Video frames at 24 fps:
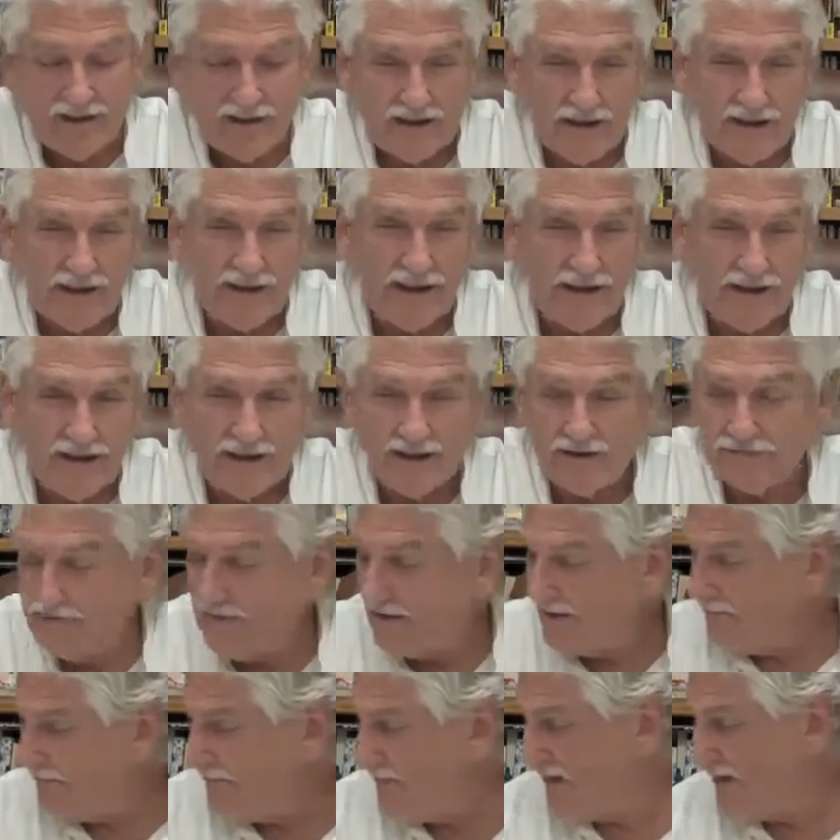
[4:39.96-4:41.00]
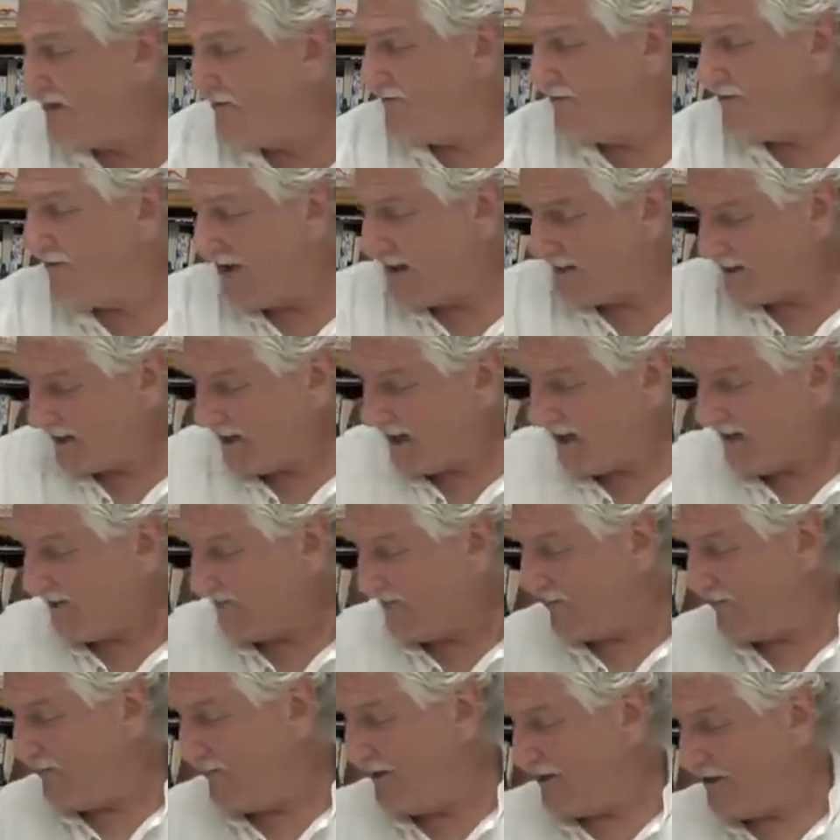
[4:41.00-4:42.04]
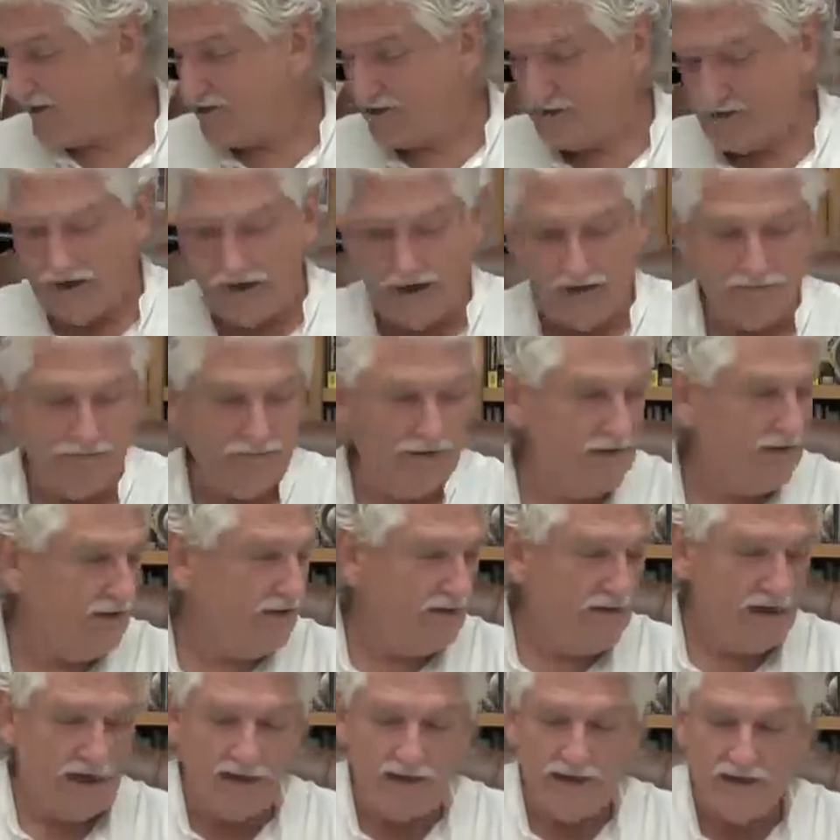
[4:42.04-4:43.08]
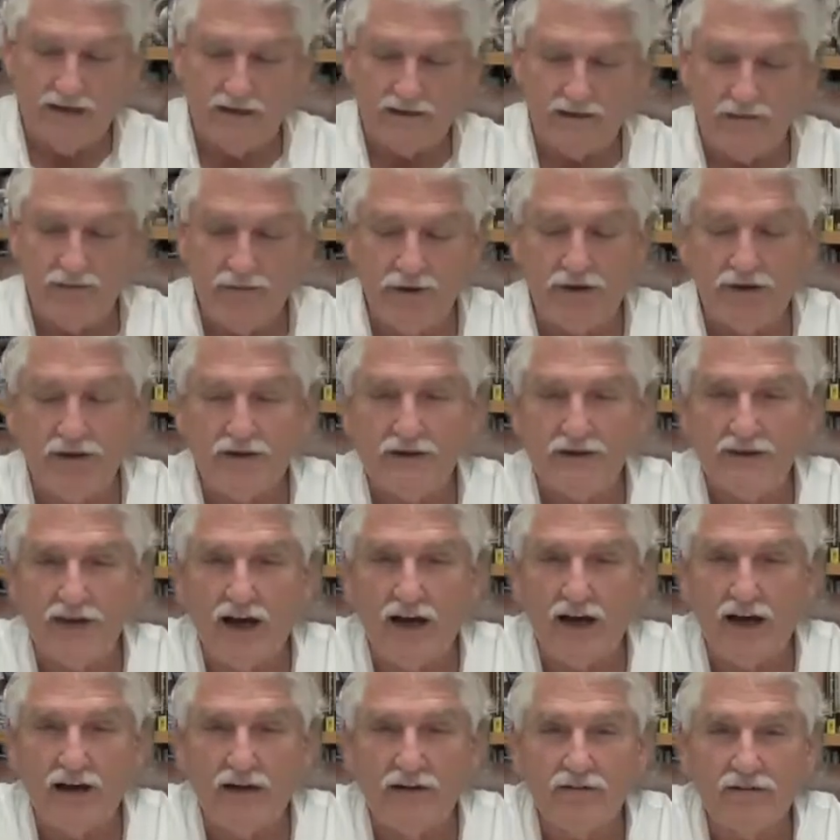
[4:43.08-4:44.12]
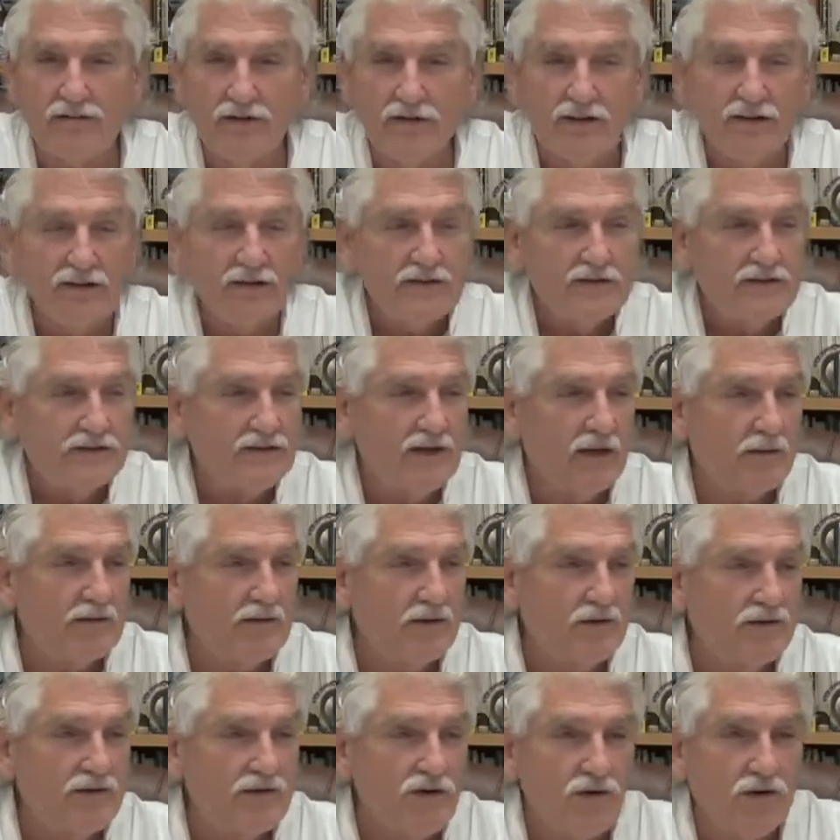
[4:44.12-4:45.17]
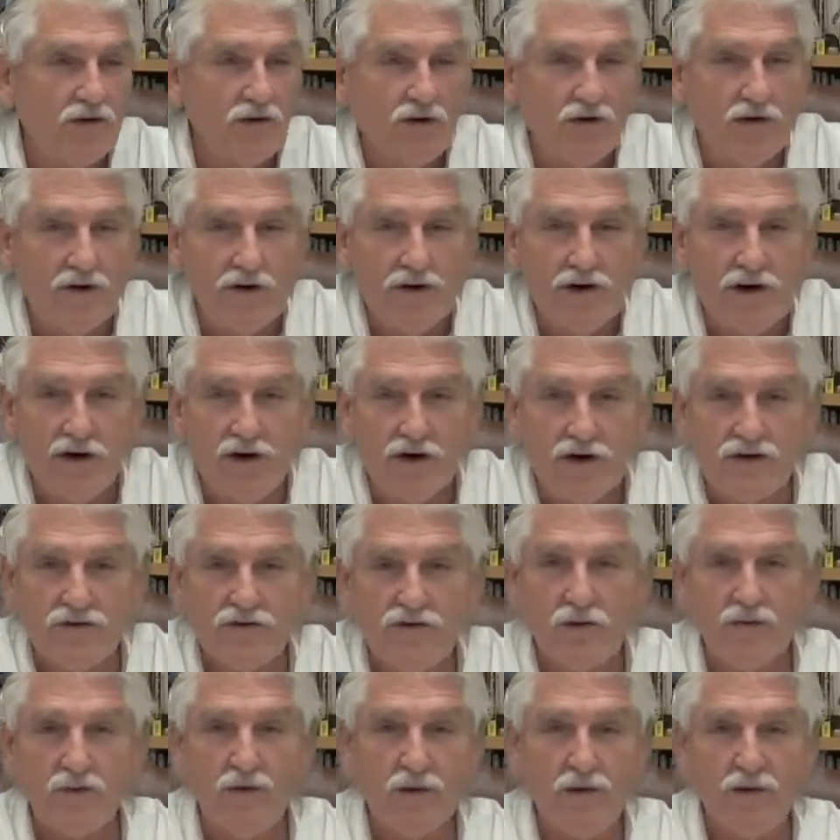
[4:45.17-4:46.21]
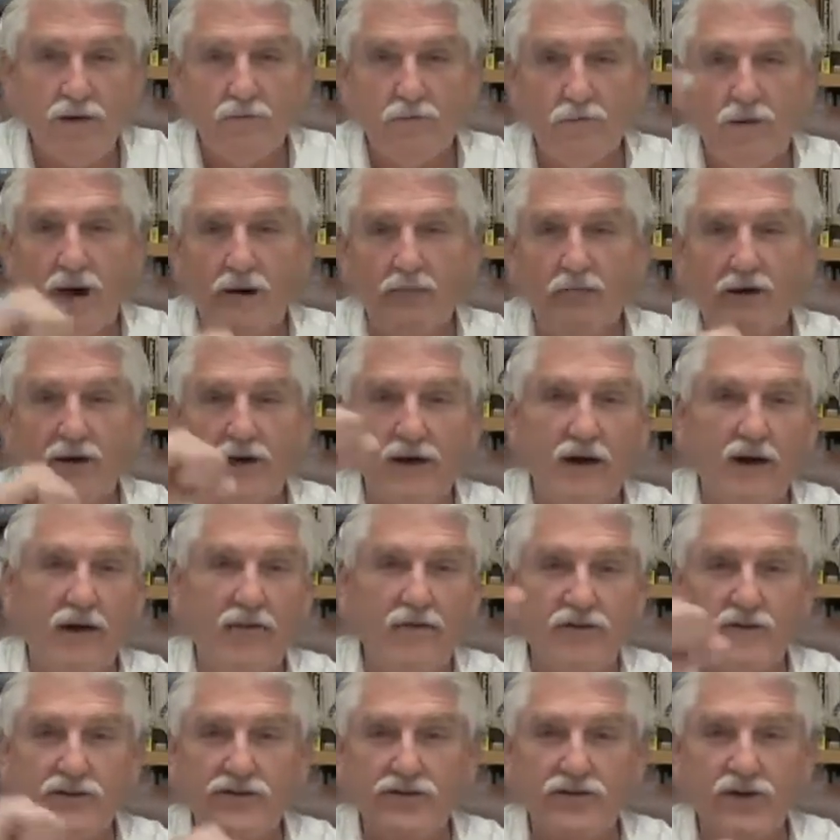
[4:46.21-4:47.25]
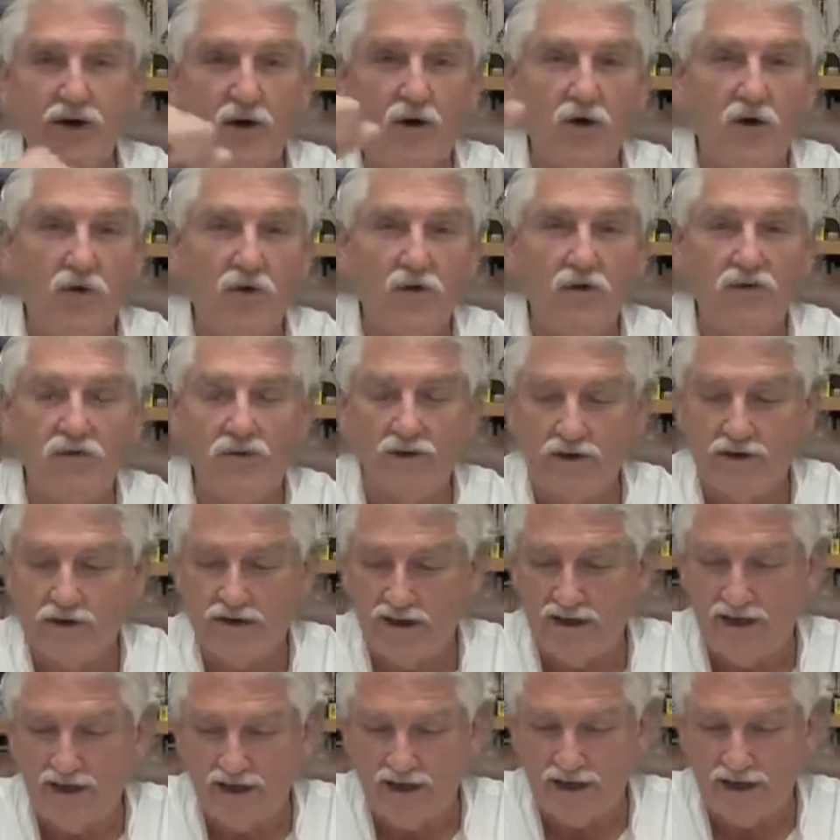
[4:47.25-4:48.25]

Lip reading: in fact, I have a picture, I guess Brenda's got it, of some of those earlier years where we were pumping on the stove and,